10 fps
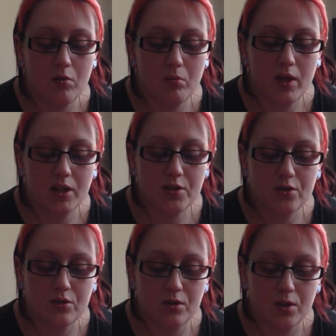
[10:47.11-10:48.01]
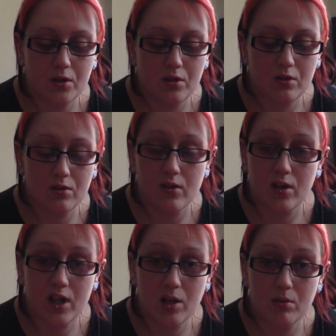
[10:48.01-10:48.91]
make sure that you're
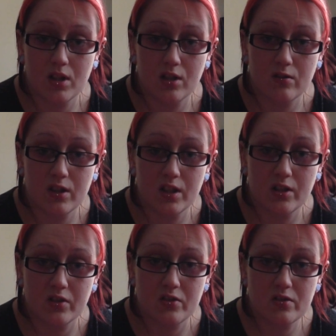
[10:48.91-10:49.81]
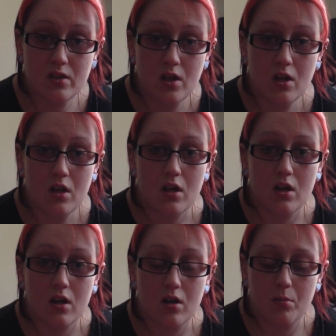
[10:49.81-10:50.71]
okay with the ingredients,
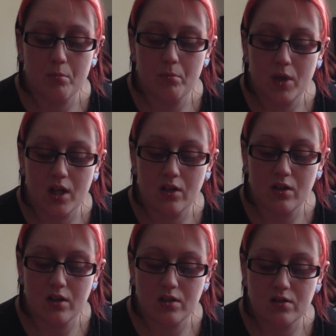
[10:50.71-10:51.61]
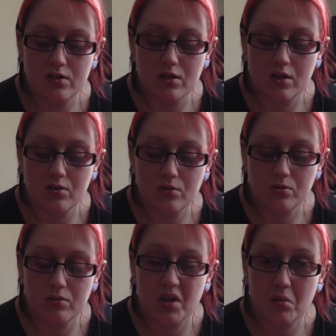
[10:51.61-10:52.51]
and that it's, you know, sort
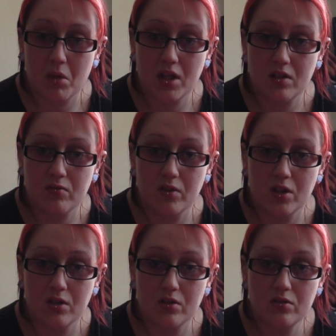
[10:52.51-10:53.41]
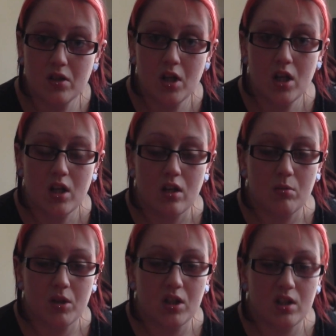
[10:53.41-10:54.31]
of recommended for use. I
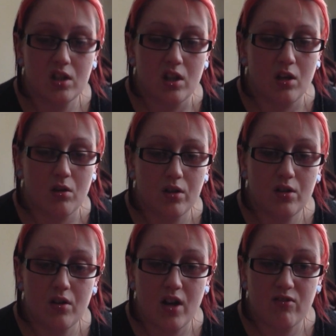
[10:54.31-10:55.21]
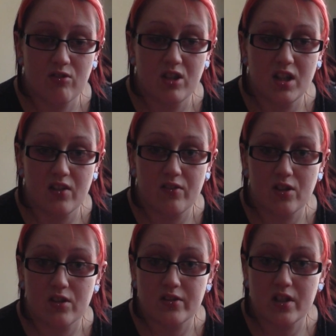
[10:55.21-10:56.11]
mean, you know, I don't ever really
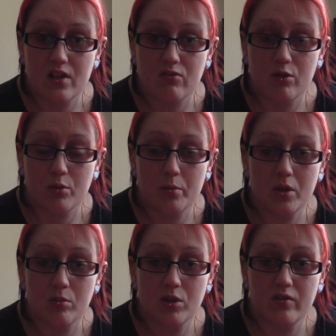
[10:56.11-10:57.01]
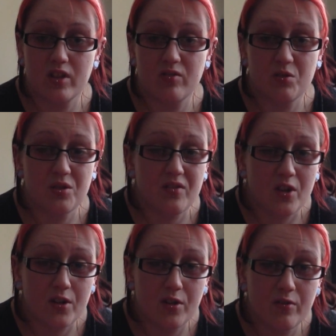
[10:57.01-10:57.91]
feel there's anything wrong with putting a bit of
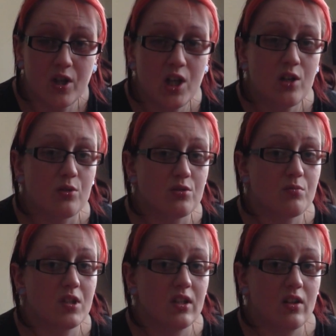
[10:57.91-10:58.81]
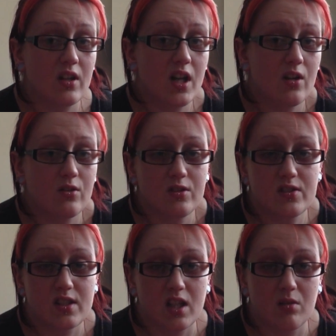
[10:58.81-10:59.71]
E45 or something like that on your
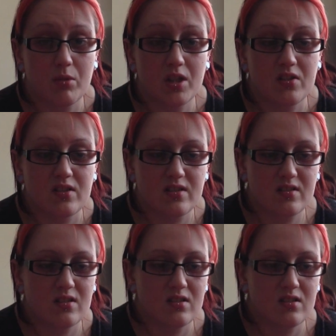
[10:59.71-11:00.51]
skin because it's